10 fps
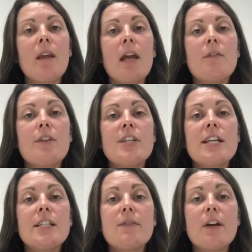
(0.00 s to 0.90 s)
If the
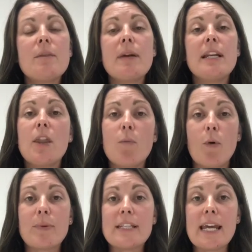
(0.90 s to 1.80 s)
tenants have only been in the
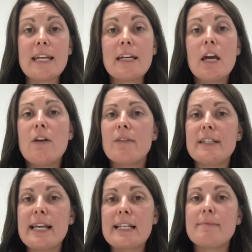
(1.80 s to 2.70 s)
property for
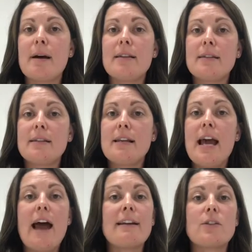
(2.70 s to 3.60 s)
6 months
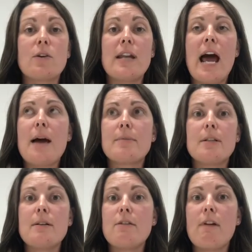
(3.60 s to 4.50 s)
and it's gone
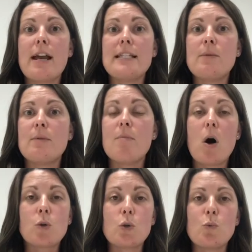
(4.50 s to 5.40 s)
absolutely crazy with
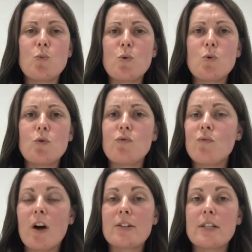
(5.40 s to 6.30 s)
marks on the walls,
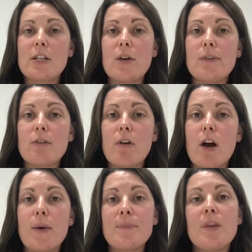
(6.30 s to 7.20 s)
grass is
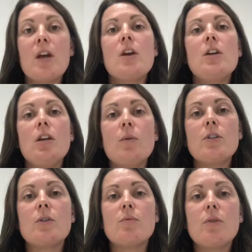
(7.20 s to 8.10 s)
overgrown, you want
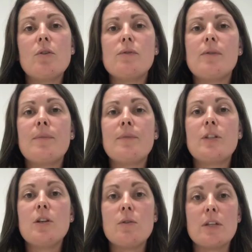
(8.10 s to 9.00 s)
to prove
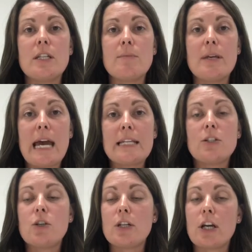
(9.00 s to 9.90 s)
to the DPS,
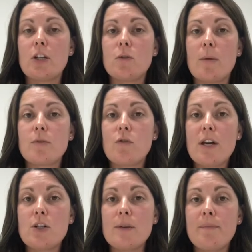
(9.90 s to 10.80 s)
should it go to
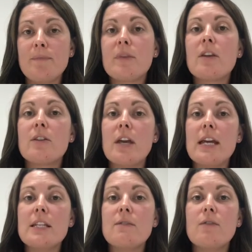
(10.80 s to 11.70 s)
arbitration, that
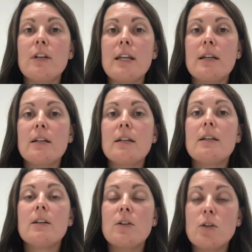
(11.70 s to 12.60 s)
it is fully
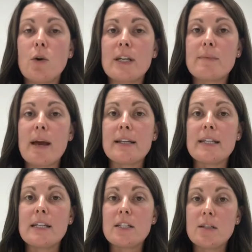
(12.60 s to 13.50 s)
not
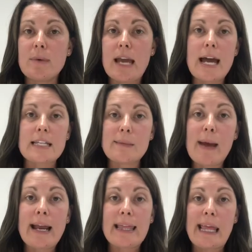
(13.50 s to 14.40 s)
expected to be handed
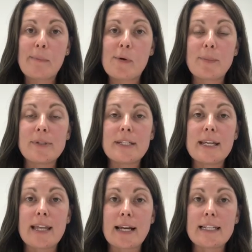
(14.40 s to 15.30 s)
back in that property
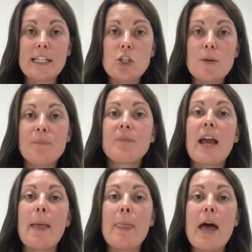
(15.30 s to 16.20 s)
in that condition,
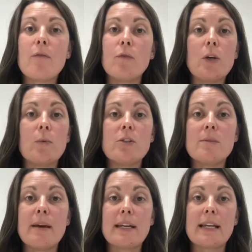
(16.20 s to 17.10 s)
and therefore you want to
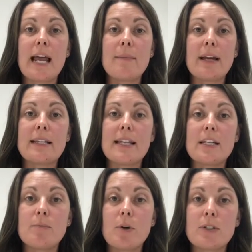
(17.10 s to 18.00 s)
make a claim against their
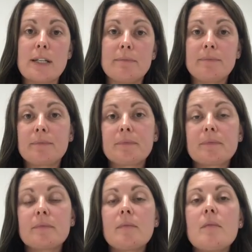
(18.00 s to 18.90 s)
deposit.
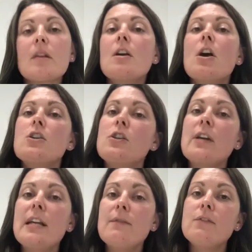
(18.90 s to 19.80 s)
So you
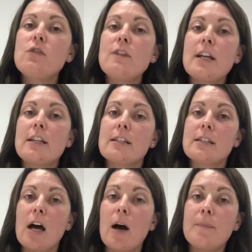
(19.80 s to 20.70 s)
get an inventory done at the
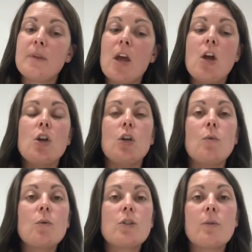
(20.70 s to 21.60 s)
start. You
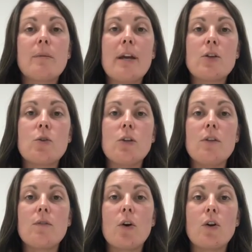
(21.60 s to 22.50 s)
also want to make sure
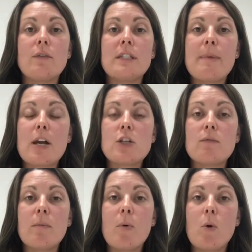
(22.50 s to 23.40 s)
you've got your inspection
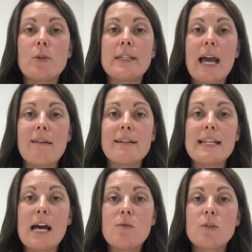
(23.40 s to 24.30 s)
reports carried
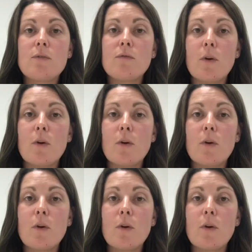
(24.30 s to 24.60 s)
out